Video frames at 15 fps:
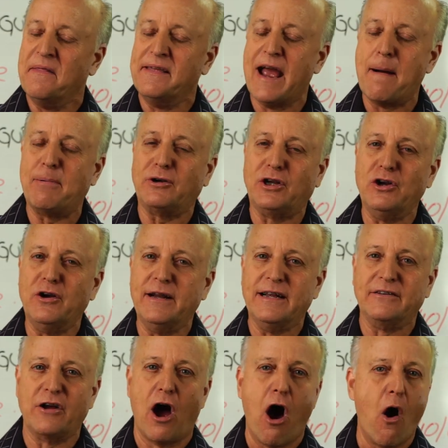The opportunity
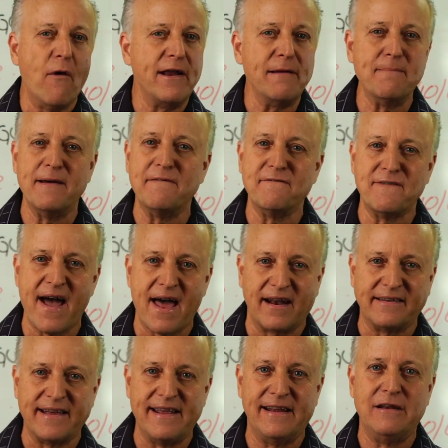has already been
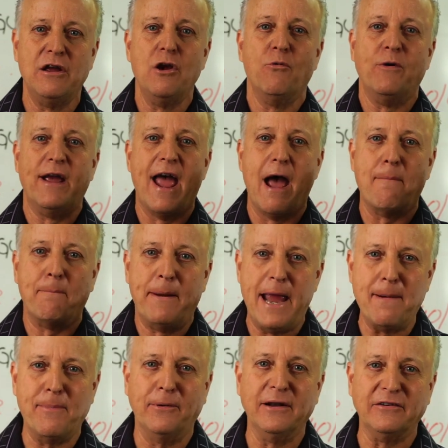validated. We have
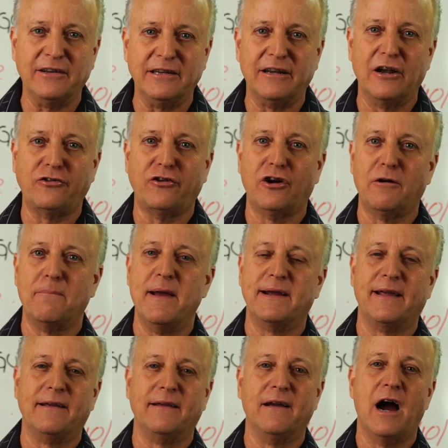people in this industry that are
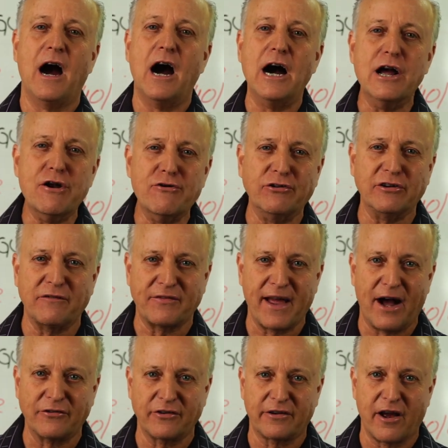making hundreds of
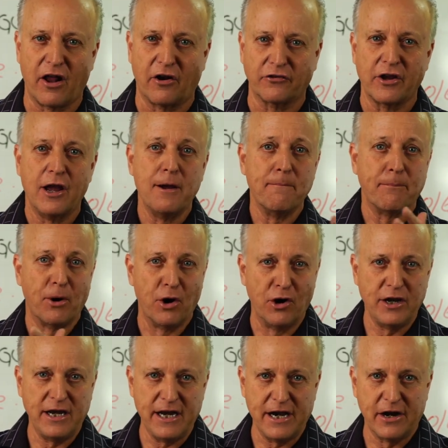thousands of dollars per
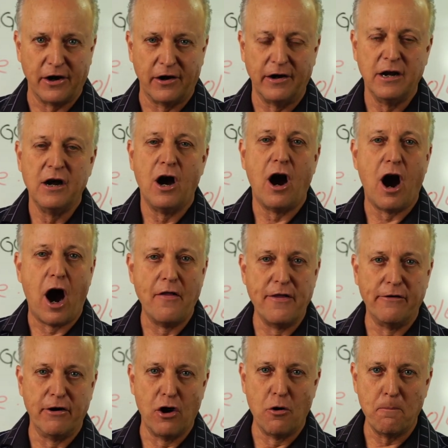year on
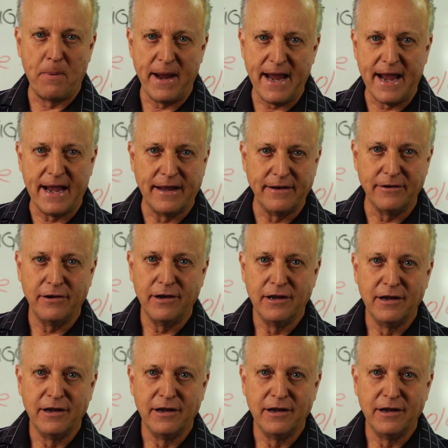their own pin,